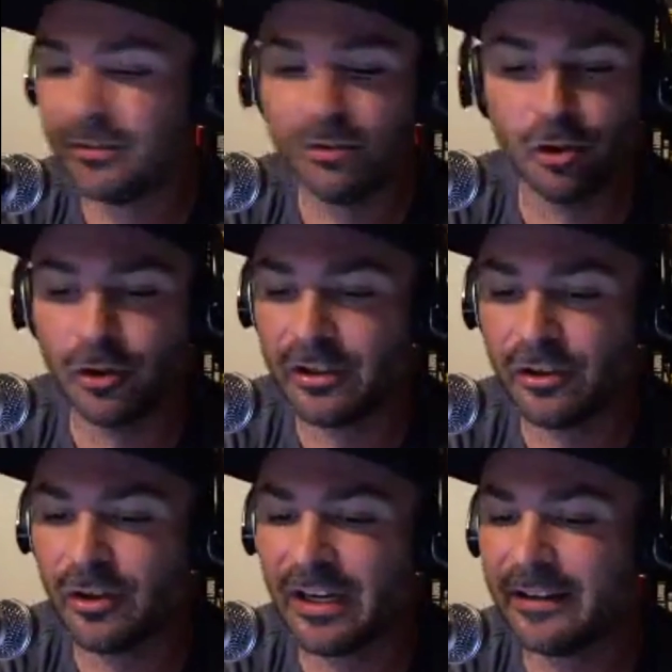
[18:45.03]
you're, even if he
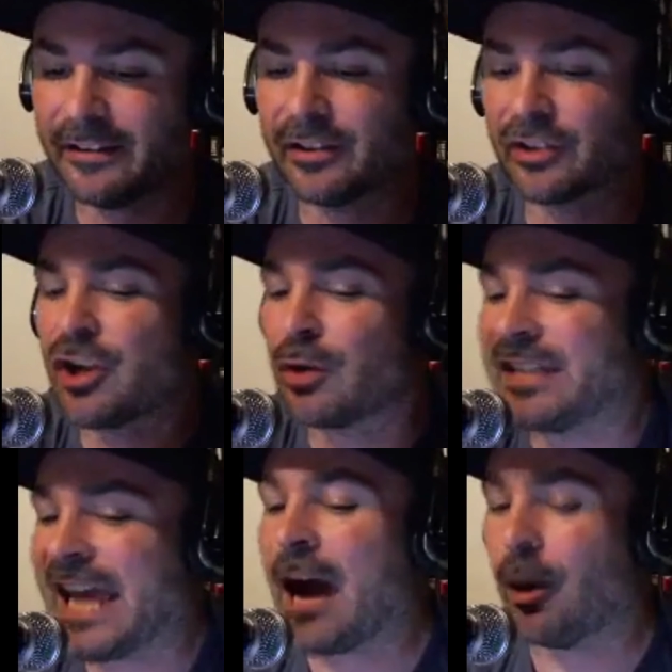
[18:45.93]
is better, there's no
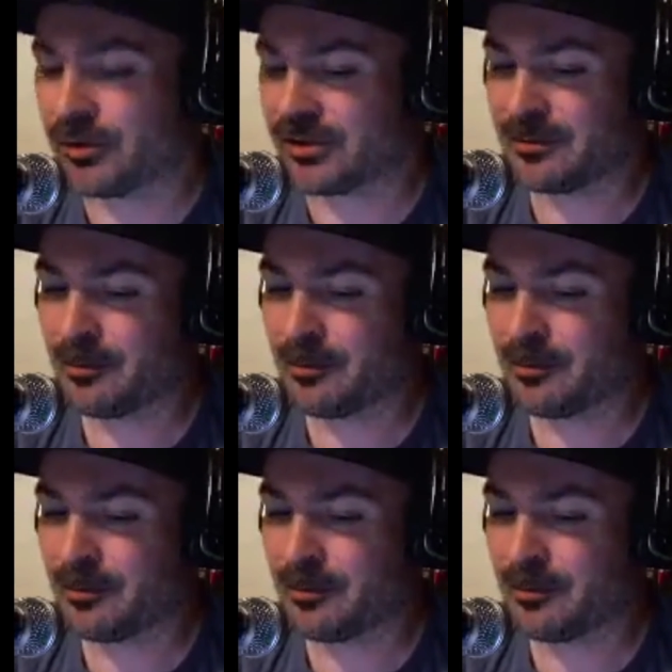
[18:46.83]
doubt. Fine.